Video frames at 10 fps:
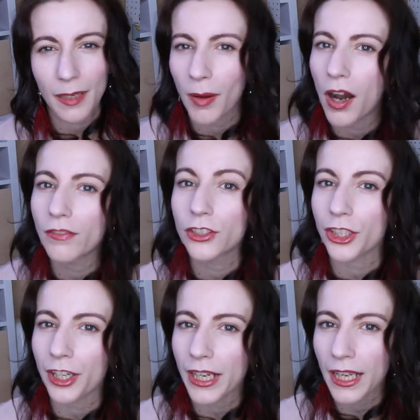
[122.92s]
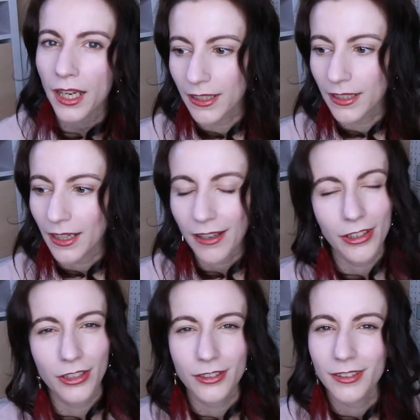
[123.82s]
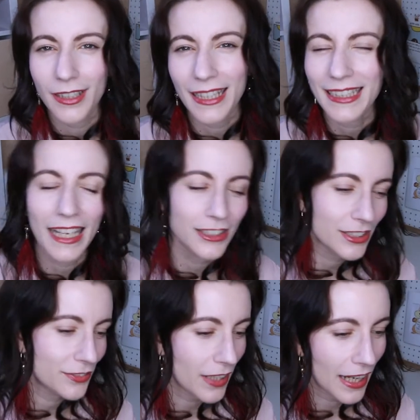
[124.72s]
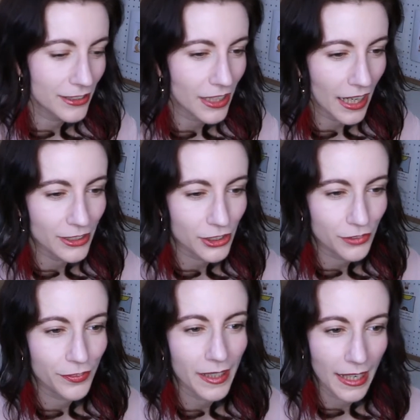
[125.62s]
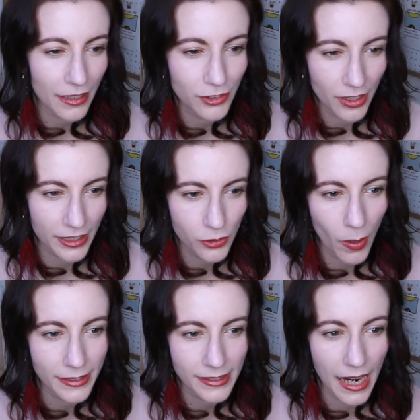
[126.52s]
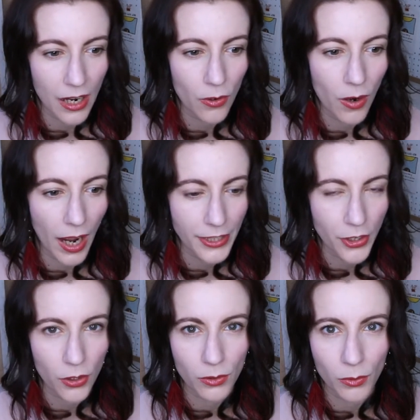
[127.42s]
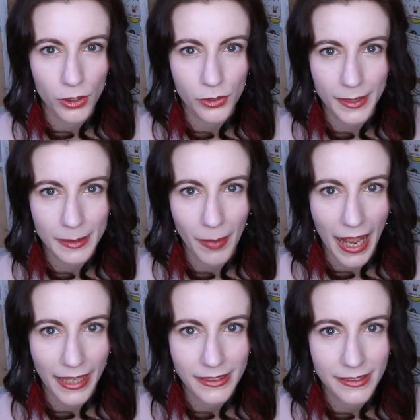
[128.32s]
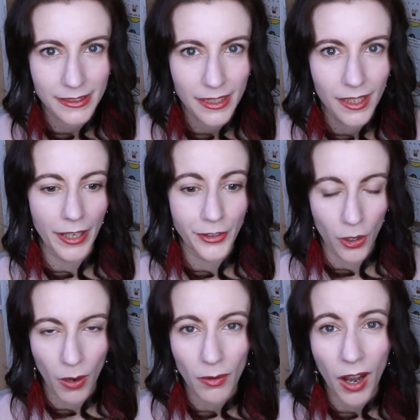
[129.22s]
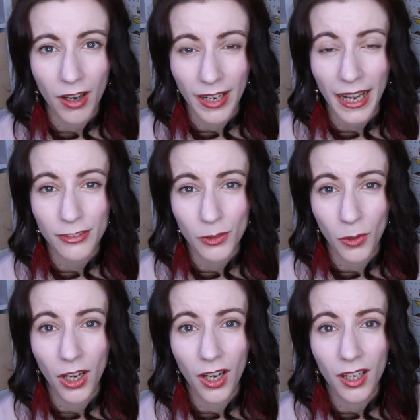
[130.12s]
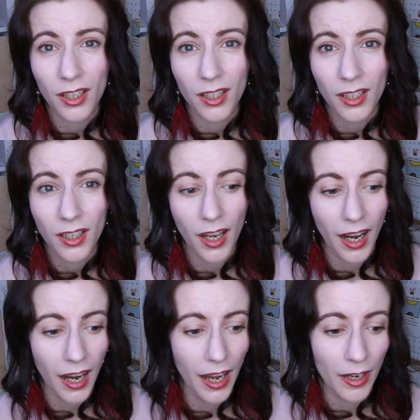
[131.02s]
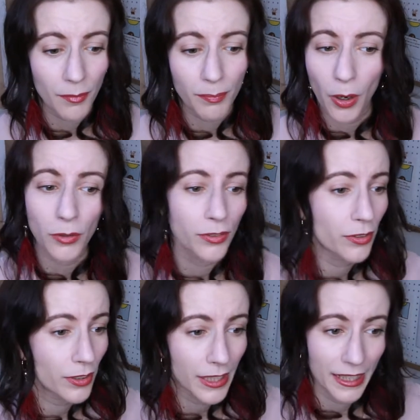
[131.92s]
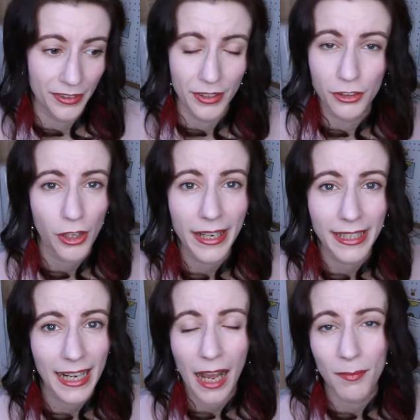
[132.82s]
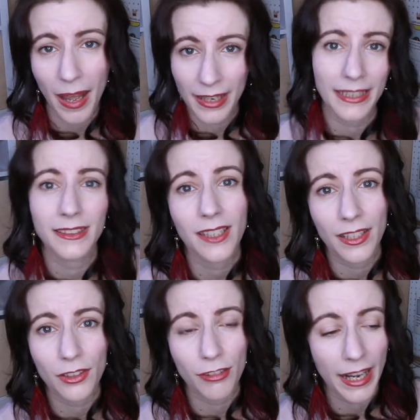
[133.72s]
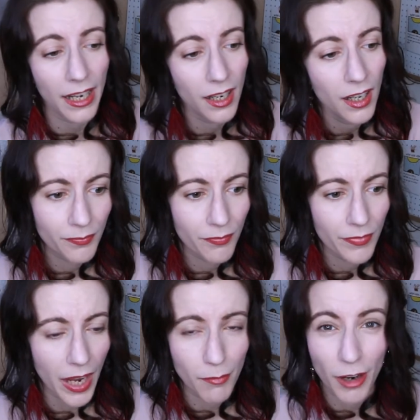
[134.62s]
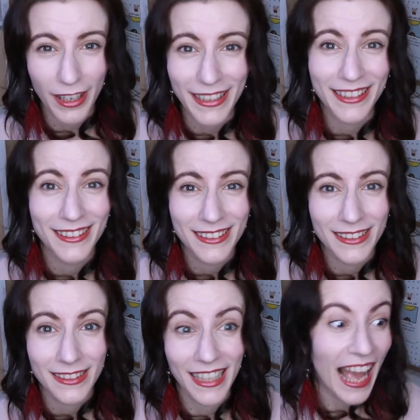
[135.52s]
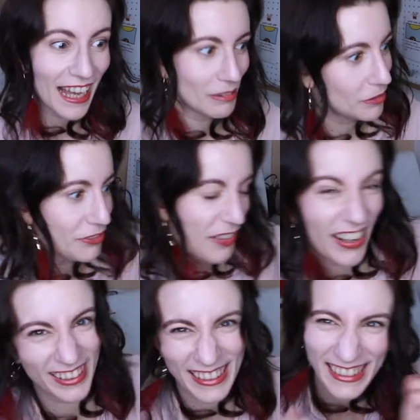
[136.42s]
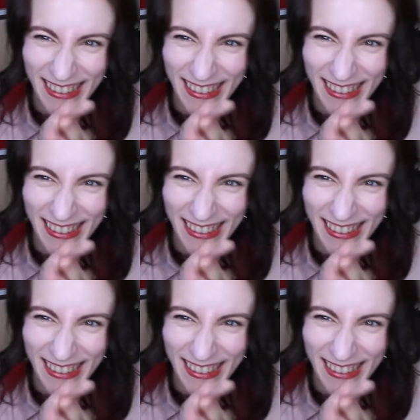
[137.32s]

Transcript: like part of a journey. I don't know. I just feel like I've done this twice now. I know what to expect. I know how hard I have to work, both in the training camp and inside the ring. I'm ready. Yeah, well, fuck.